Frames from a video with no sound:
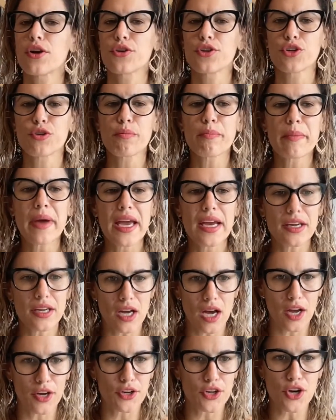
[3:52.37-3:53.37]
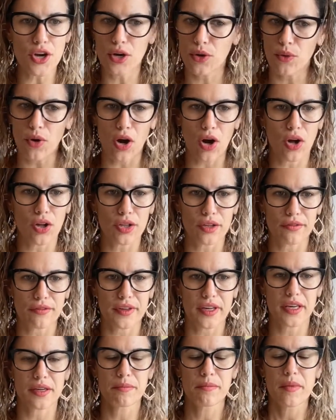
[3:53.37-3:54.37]
You may not know all of it.
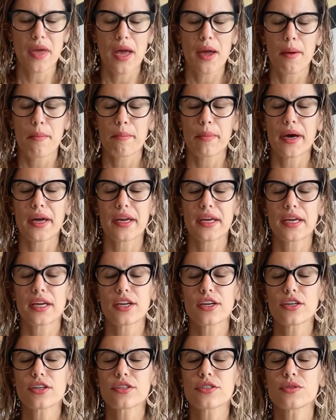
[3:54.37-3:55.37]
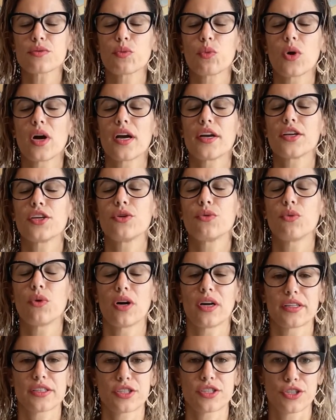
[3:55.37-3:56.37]
But here's what you
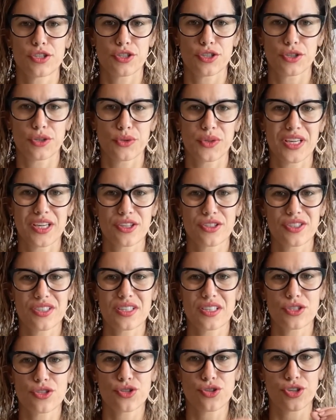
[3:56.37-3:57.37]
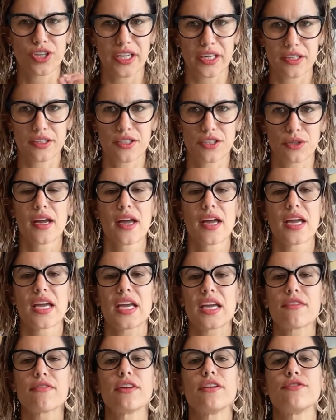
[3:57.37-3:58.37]
want to do. Here's the trick to it.
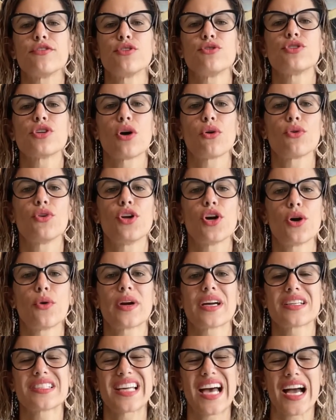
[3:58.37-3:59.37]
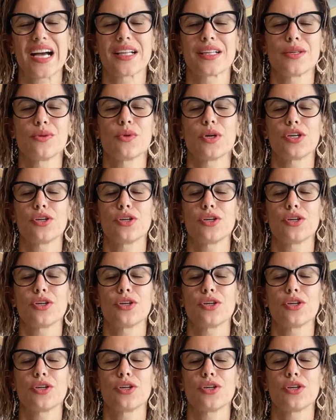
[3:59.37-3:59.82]
Even if you don't know exactly what you